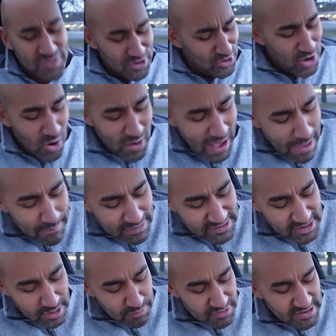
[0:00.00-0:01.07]
You know what, I'm gonna
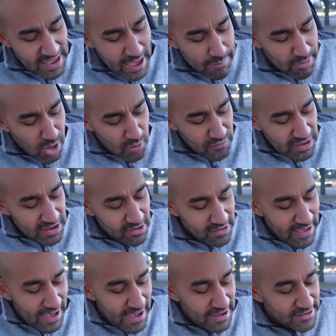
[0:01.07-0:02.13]
dibble dabble over here,
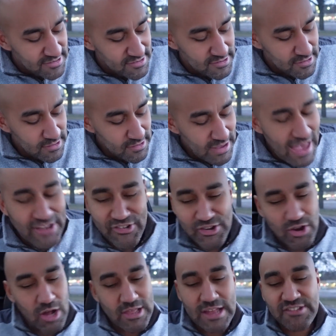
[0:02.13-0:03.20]
guys. Actually,
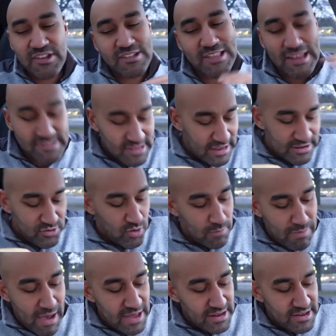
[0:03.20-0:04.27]
no, let's get into a
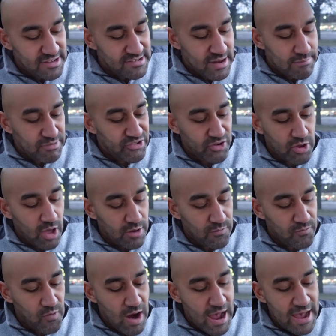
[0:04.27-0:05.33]
bite of this and I'm gonna show y'all the
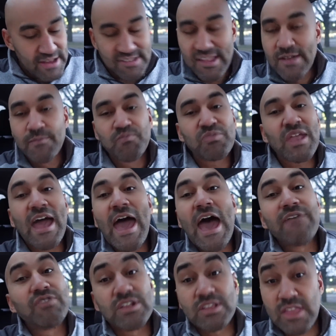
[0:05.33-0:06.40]
fries.
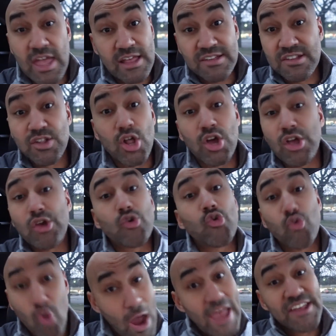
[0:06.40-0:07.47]
Everything is looking
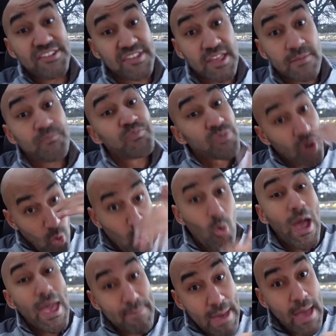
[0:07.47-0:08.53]
crazy.
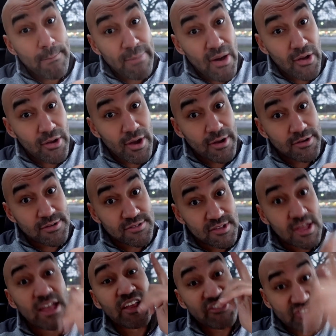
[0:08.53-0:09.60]
Wayback Burgers,
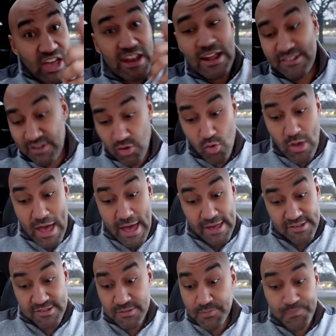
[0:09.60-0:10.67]
shout out to you
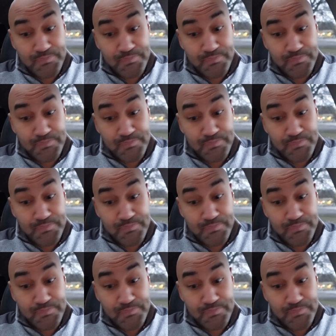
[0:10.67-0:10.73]
guys.